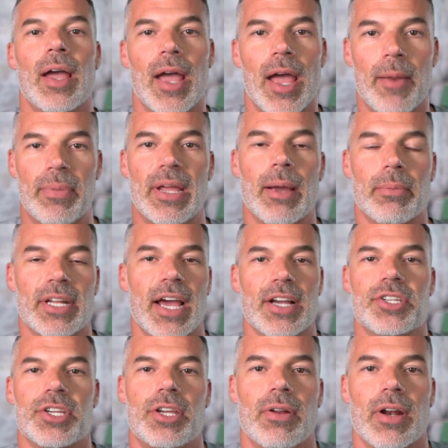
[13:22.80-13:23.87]
and be able to
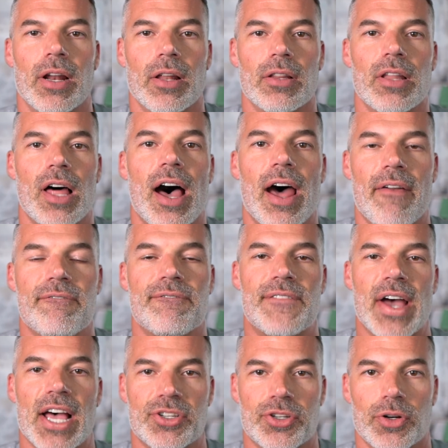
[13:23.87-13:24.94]
execute at a lot
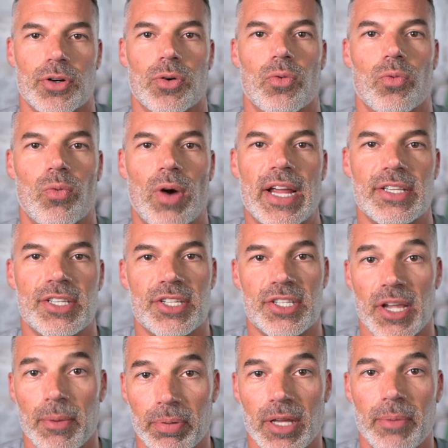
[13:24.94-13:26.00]
faster rate
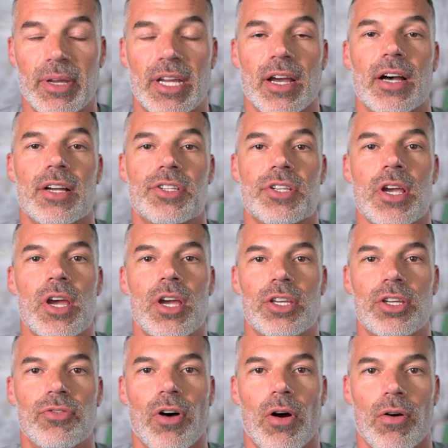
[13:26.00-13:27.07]
simply because
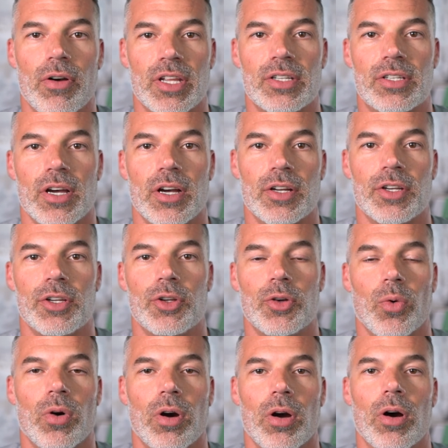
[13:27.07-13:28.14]
you've already done
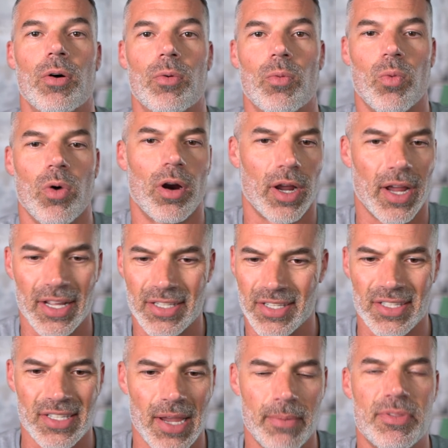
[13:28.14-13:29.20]
your own work. It's the
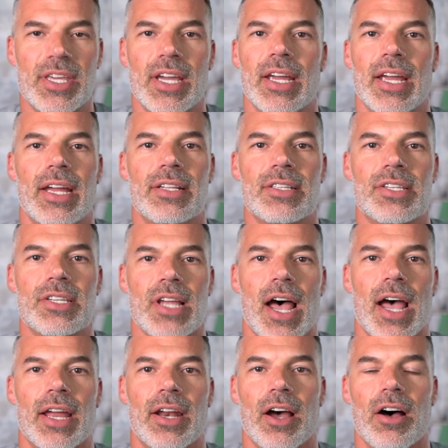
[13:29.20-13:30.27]
same thing
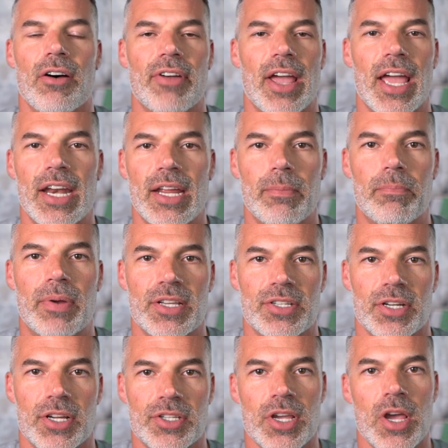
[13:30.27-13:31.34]
inside of any
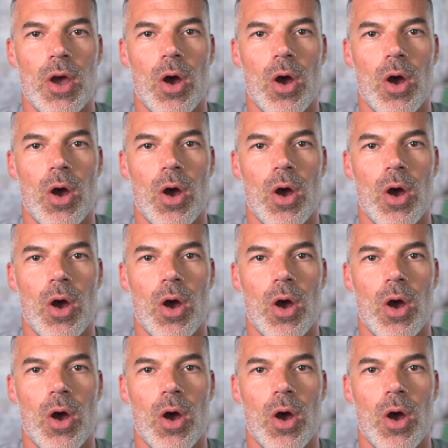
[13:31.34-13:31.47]
business.